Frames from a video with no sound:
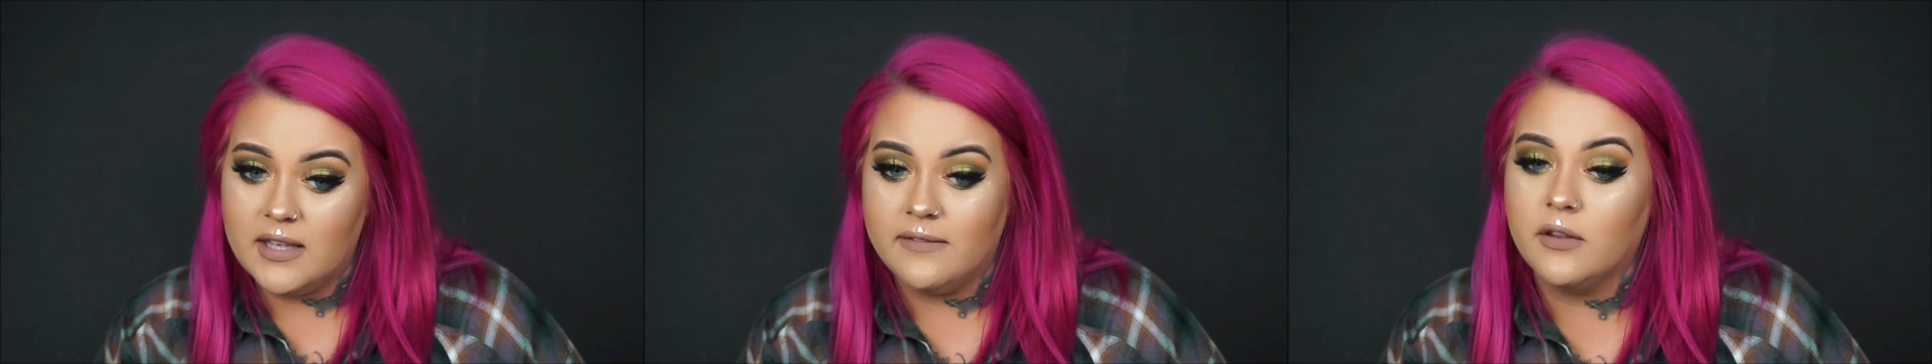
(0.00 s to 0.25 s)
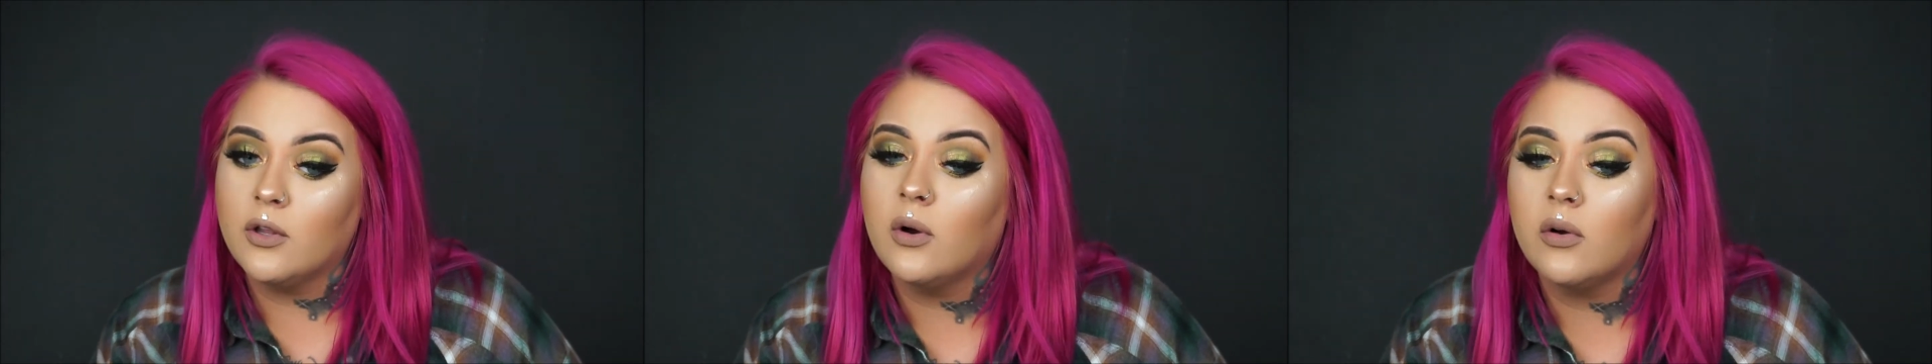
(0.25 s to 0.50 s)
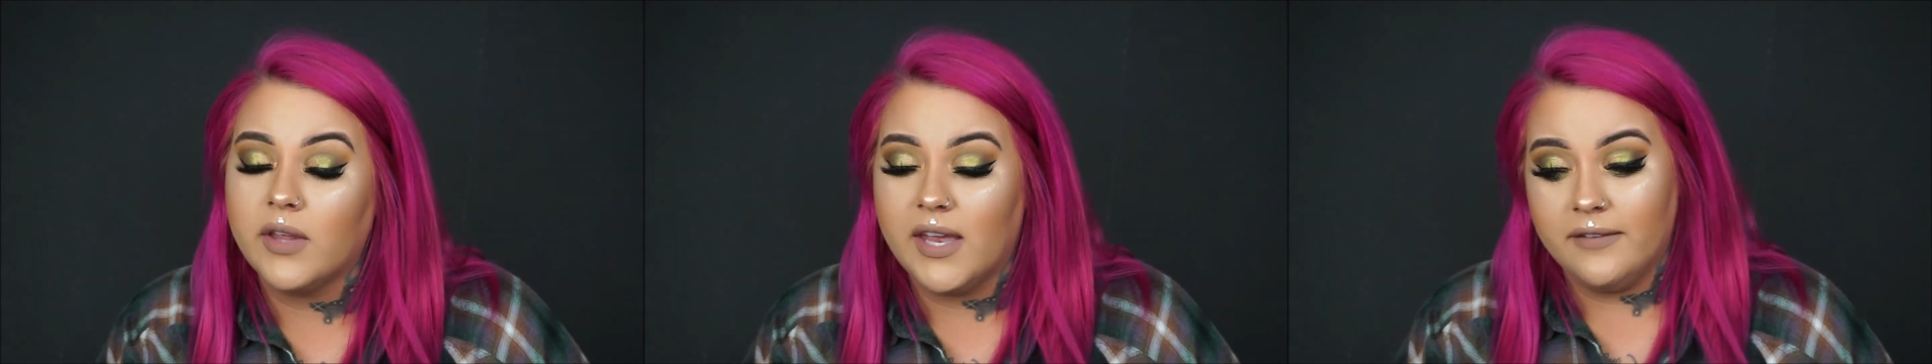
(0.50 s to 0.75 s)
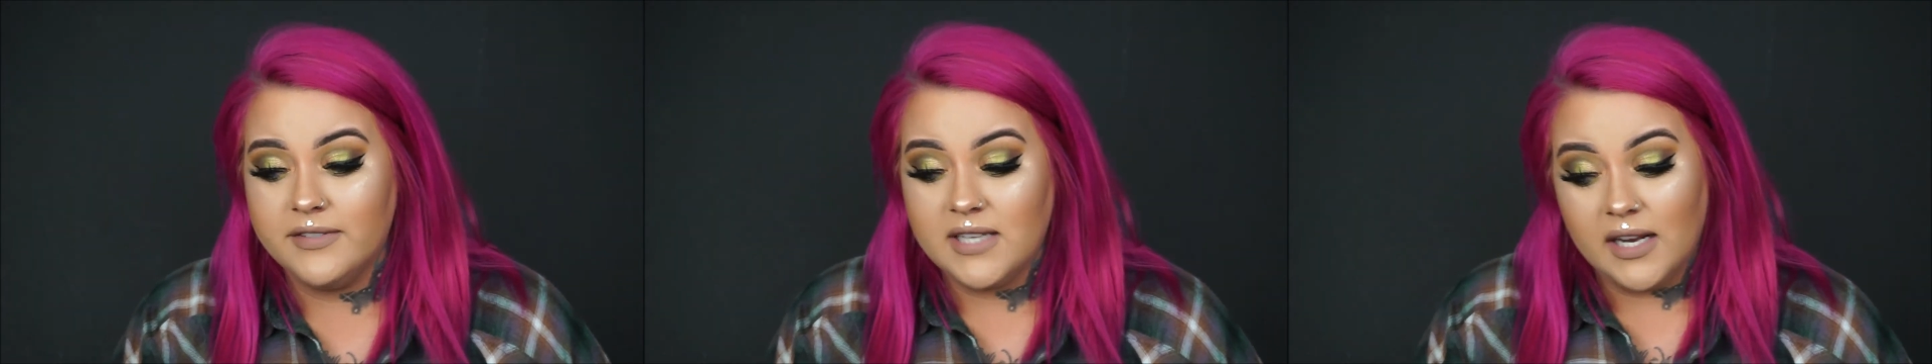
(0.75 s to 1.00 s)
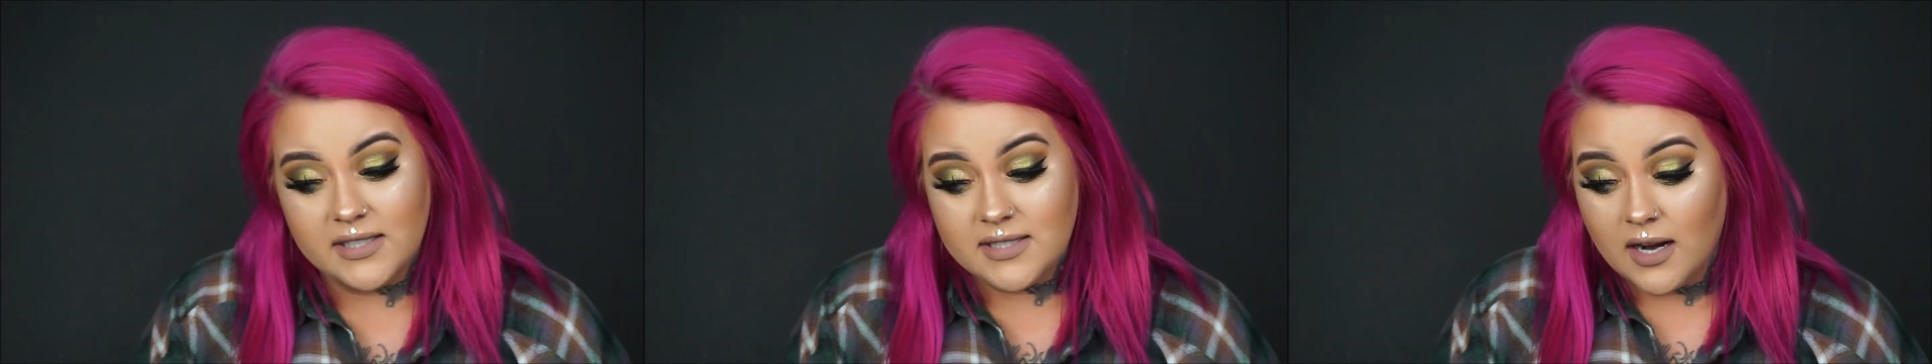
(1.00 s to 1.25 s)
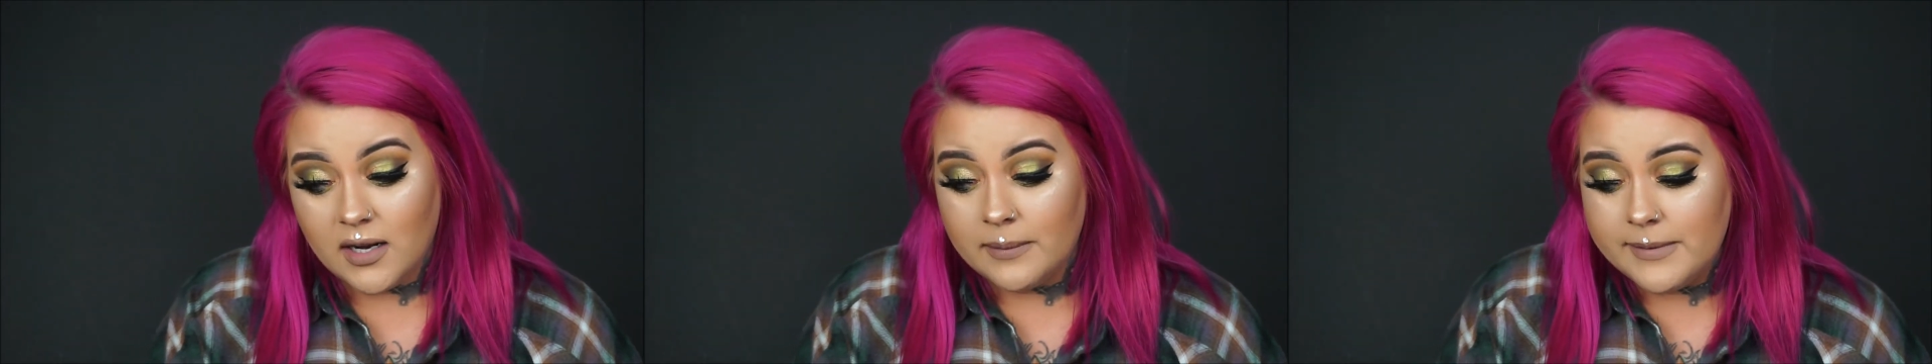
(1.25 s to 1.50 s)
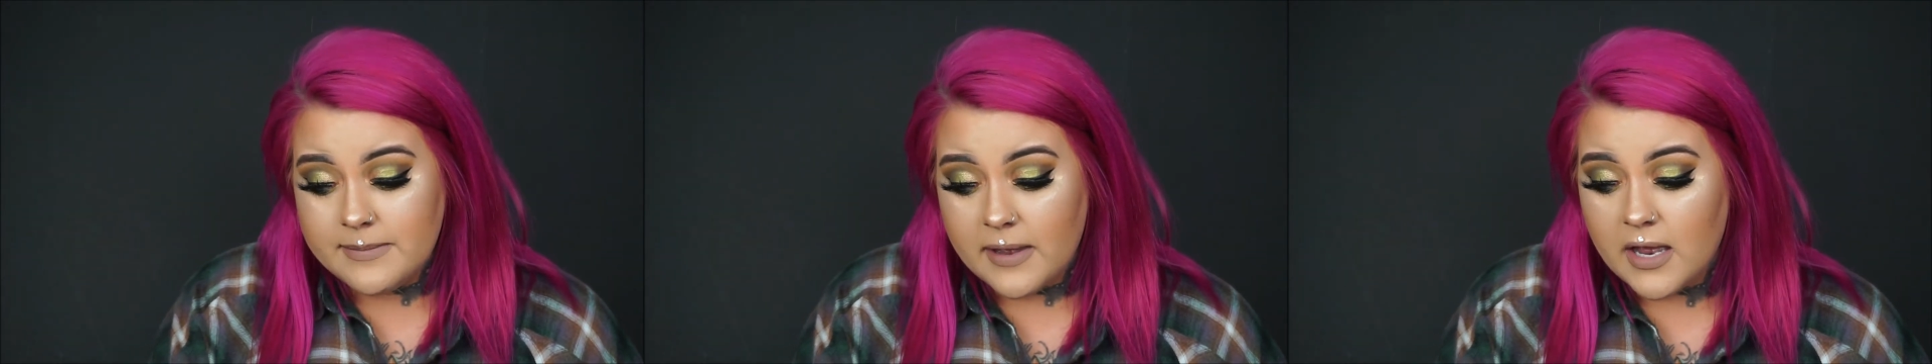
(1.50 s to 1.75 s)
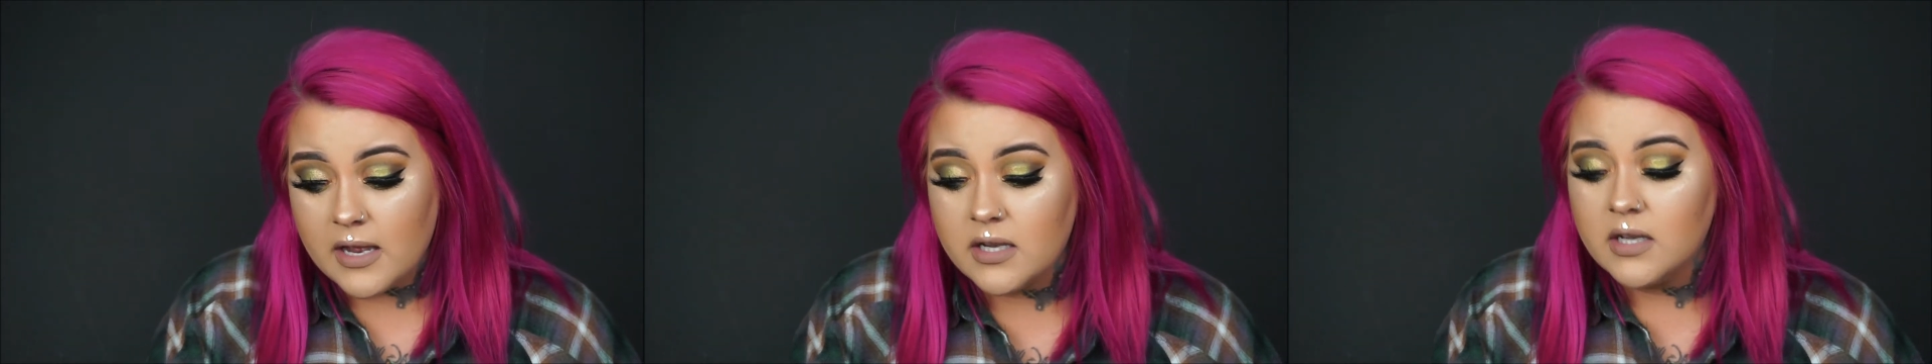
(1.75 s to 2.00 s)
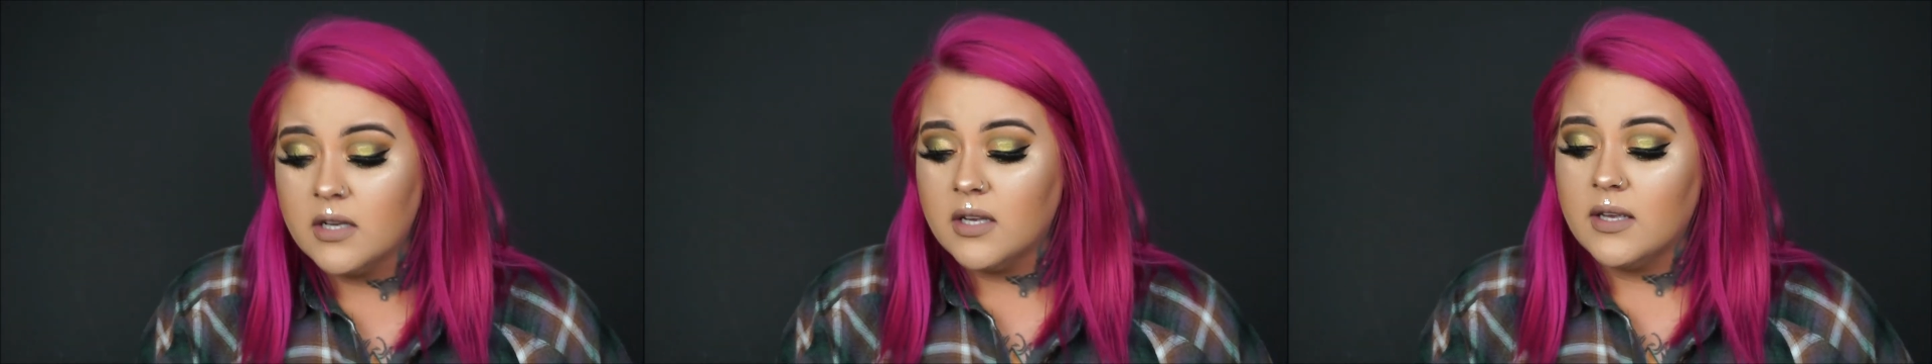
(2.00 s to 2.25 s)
even though they have said it's not coming back.